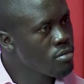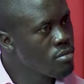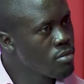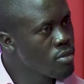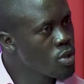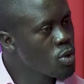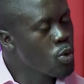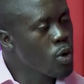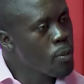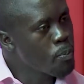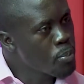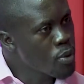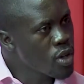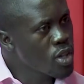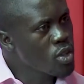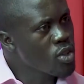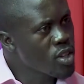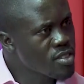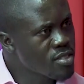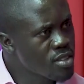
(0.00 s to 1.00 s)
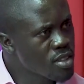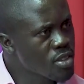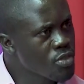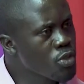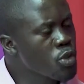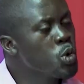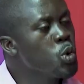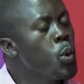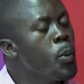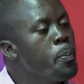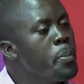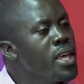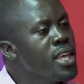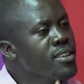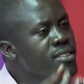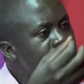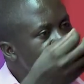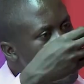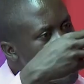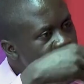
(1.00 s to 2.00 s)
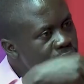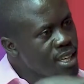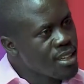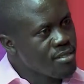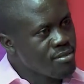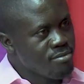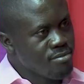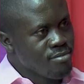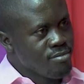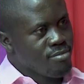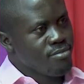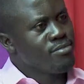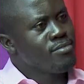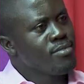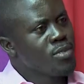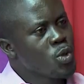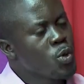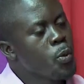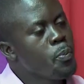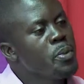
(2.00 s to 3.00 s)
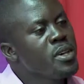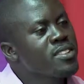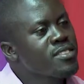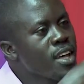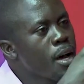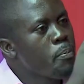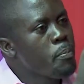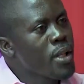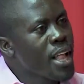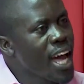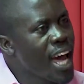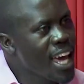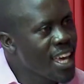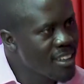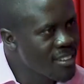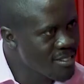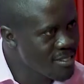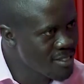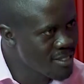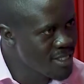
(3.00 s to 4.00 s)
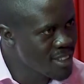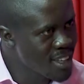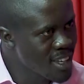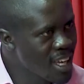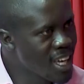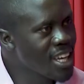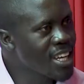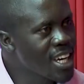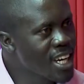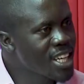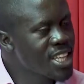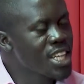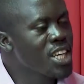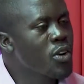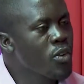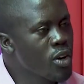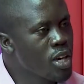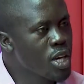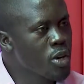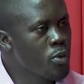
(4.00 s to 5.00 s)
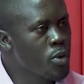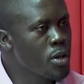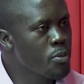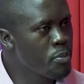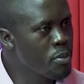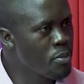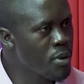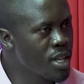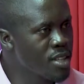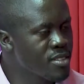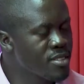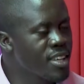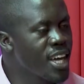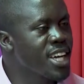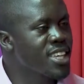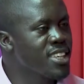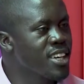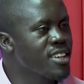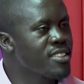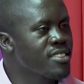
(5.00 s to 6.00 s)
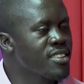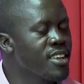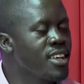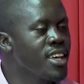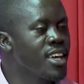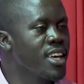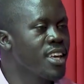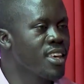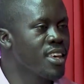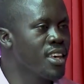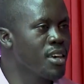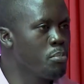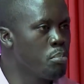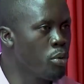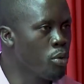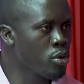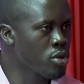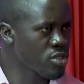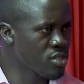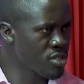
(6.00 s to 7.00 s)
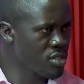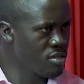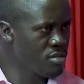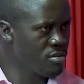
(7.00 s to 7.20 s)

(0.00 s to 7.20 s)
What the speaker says: You employ yourself. You'll be selling. You'll be supplying electrical equipment such as cables,